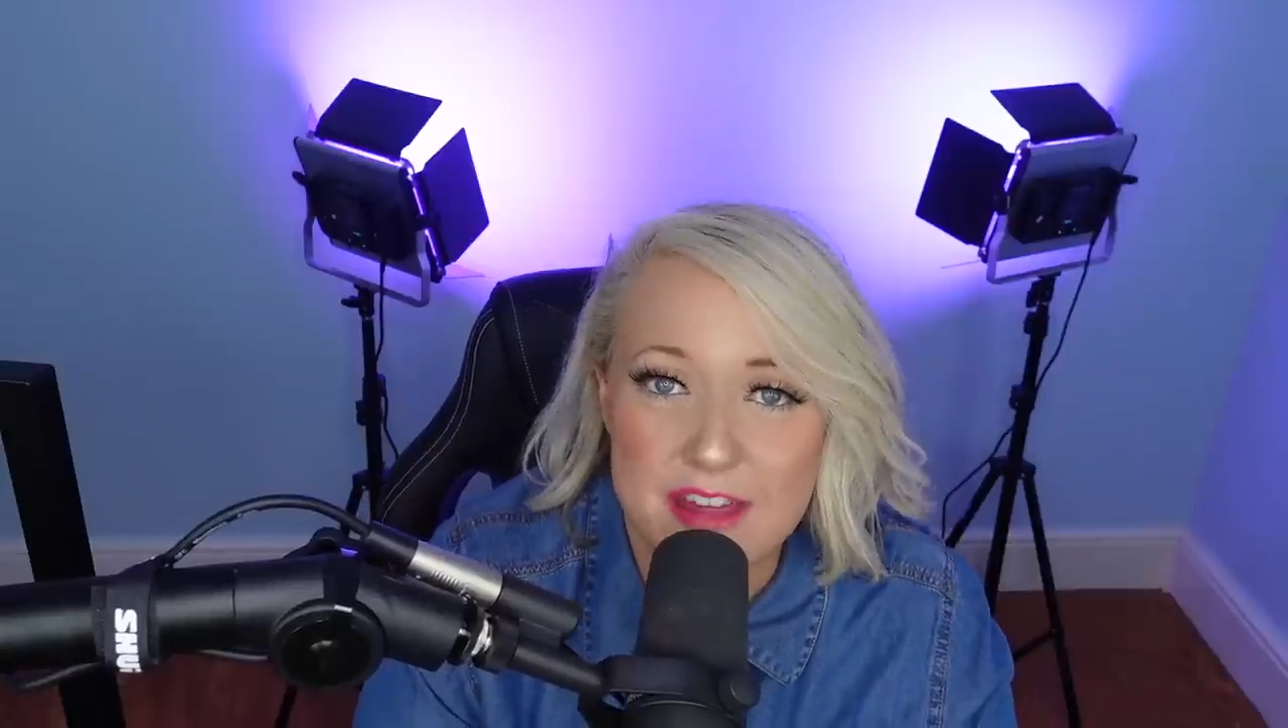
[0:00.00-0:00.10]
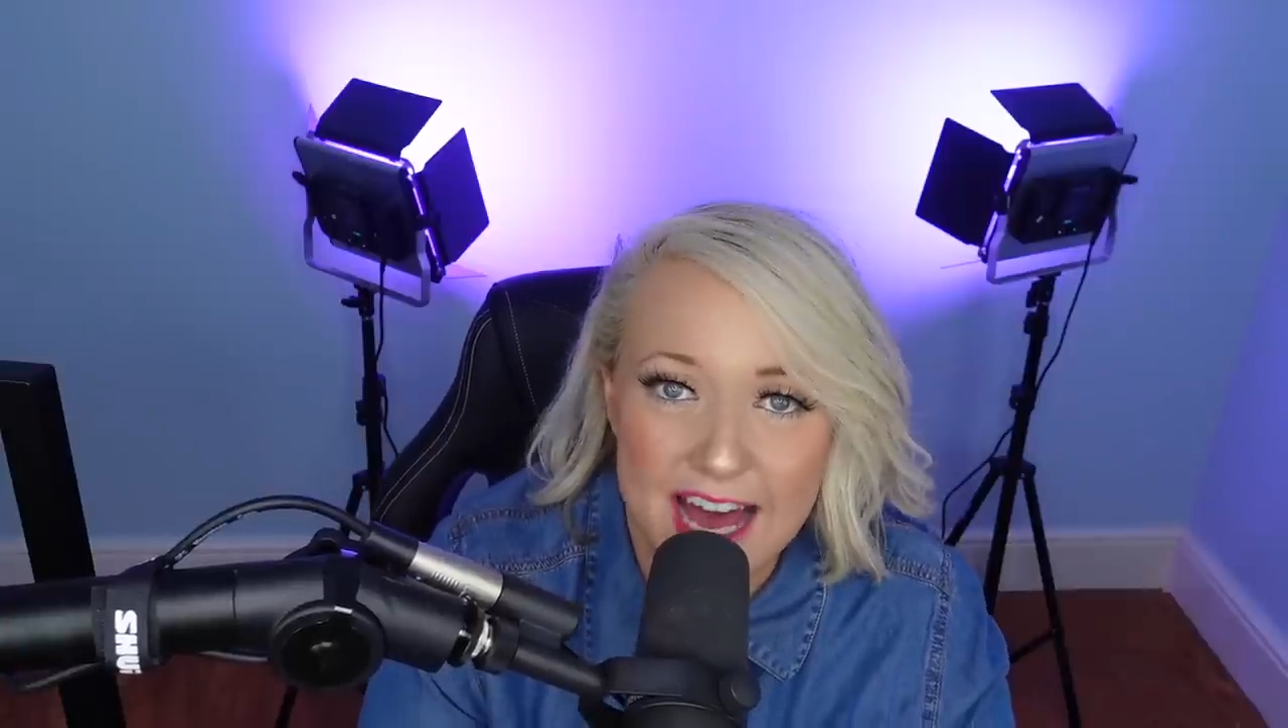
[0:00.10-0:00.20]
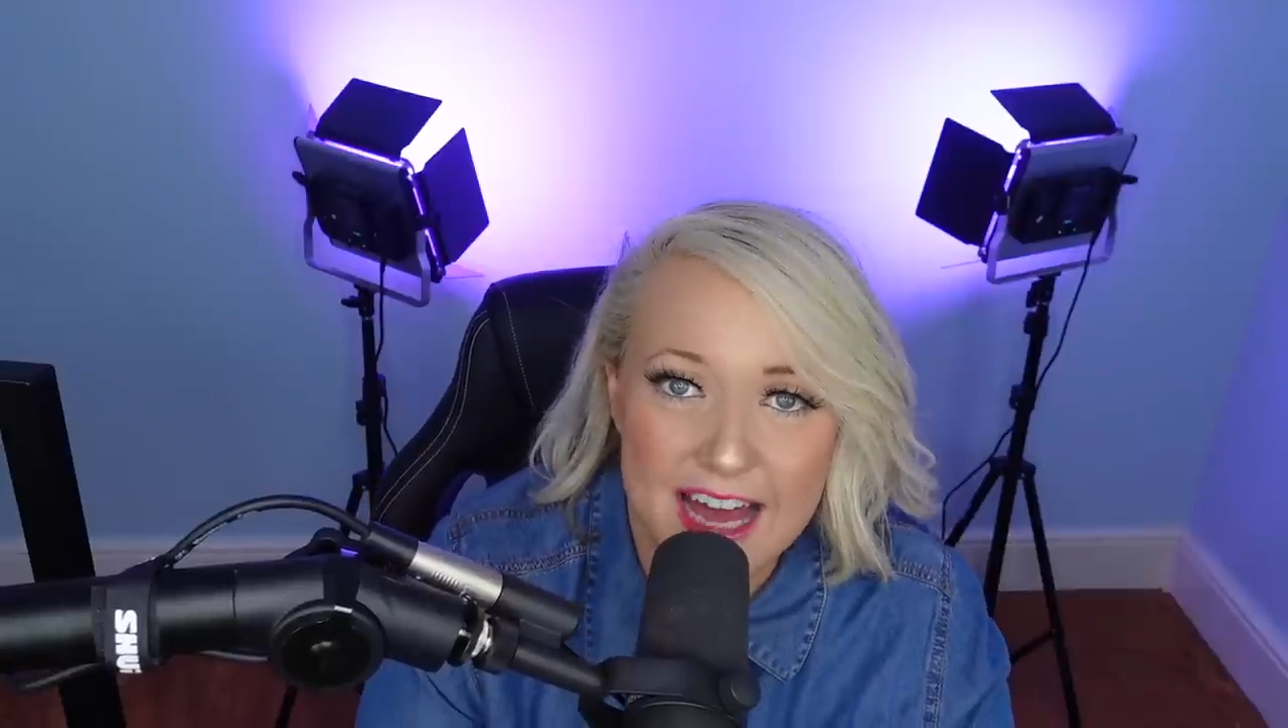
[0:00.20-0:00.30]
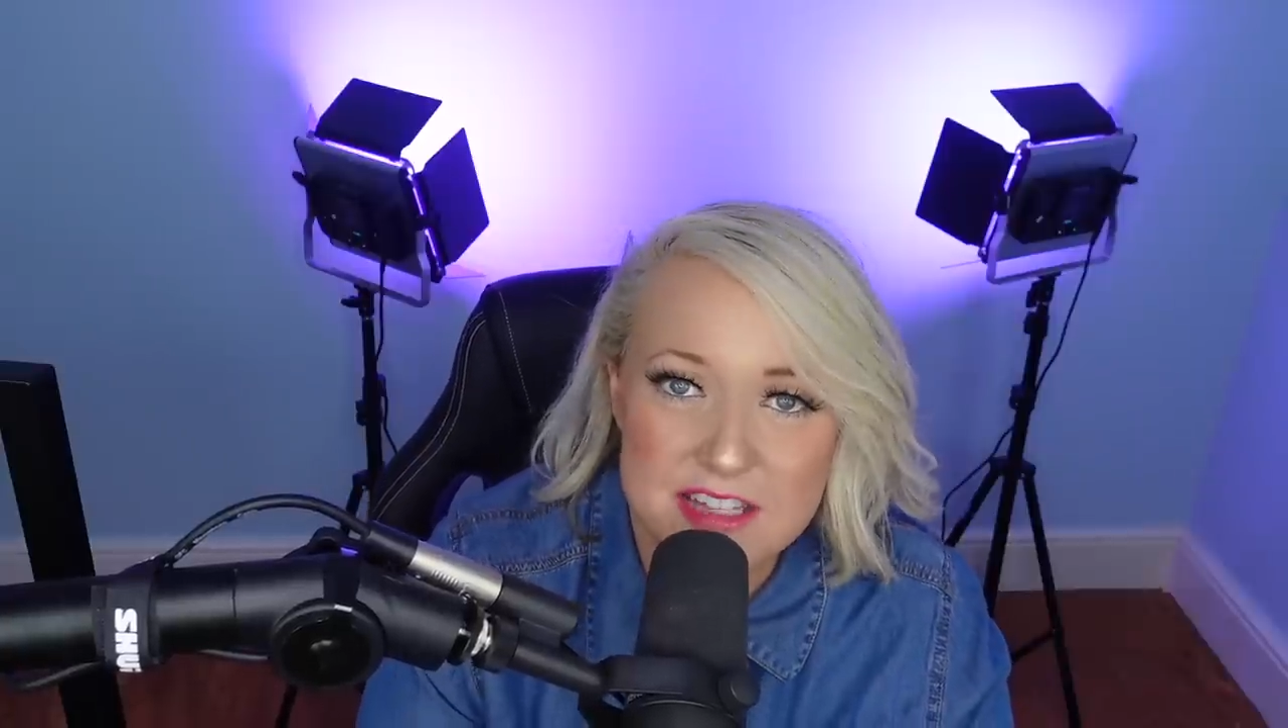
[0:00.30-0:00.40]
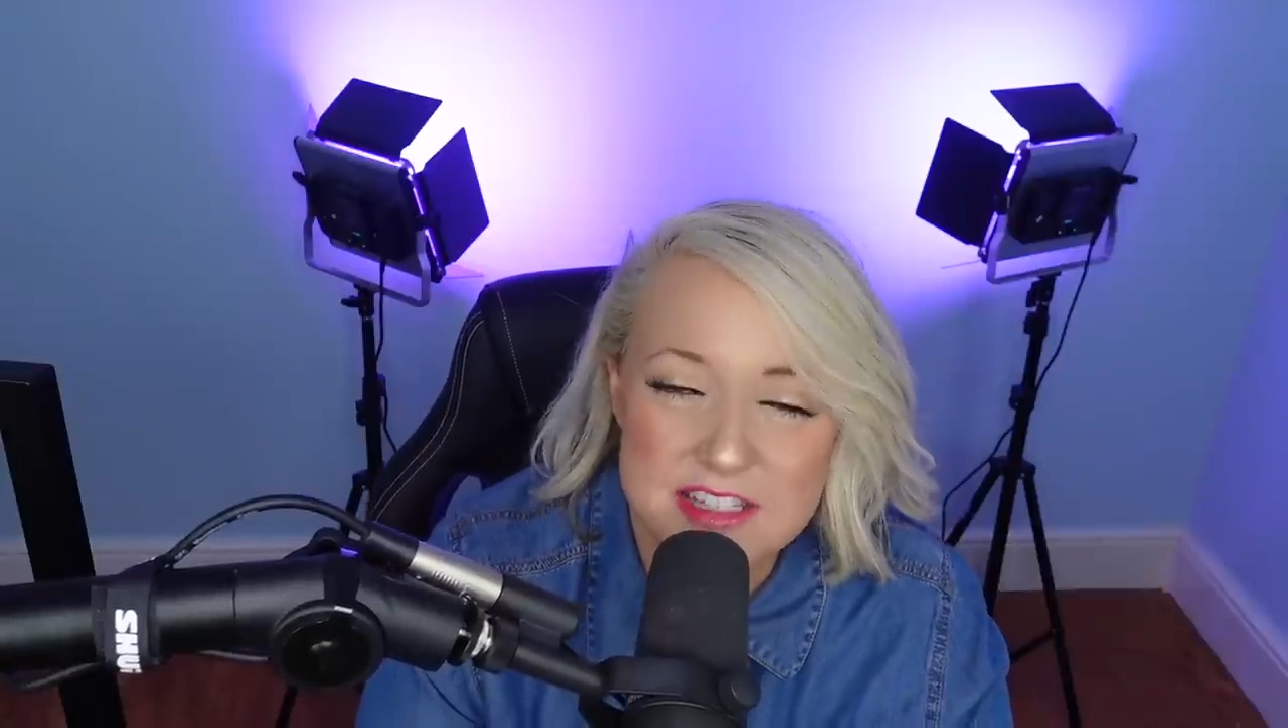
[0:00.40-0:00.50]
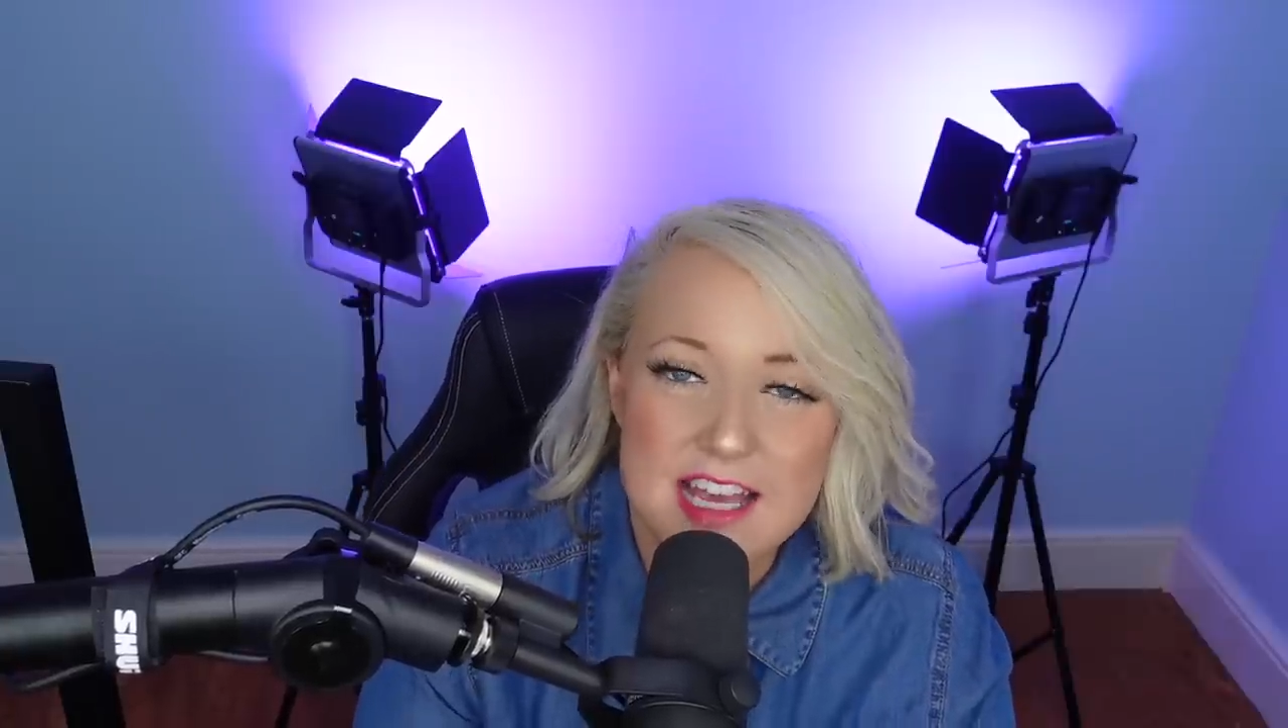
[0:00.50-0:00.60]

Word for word: that.